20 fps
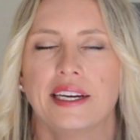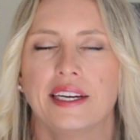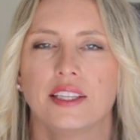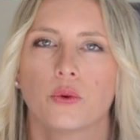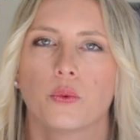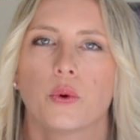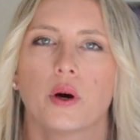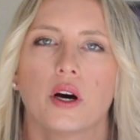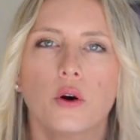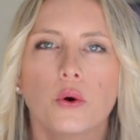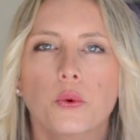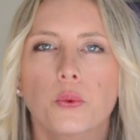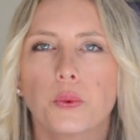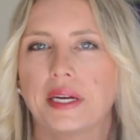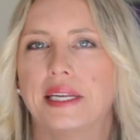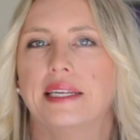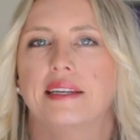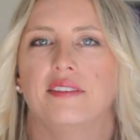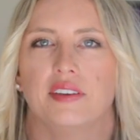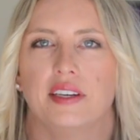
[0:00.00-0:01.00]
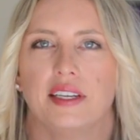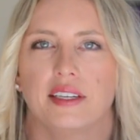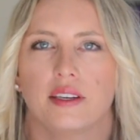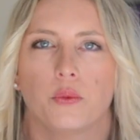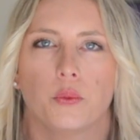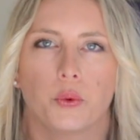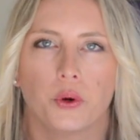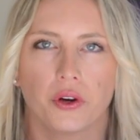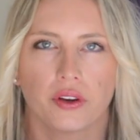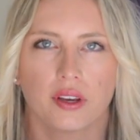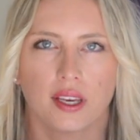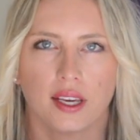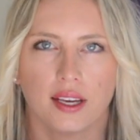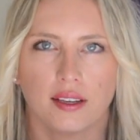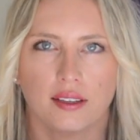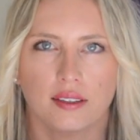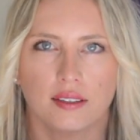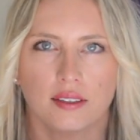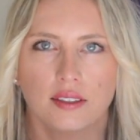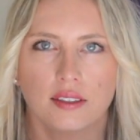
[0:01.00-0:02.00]
In the world we live in and work
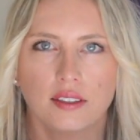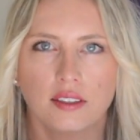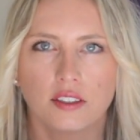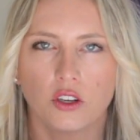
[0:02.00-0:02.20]
in,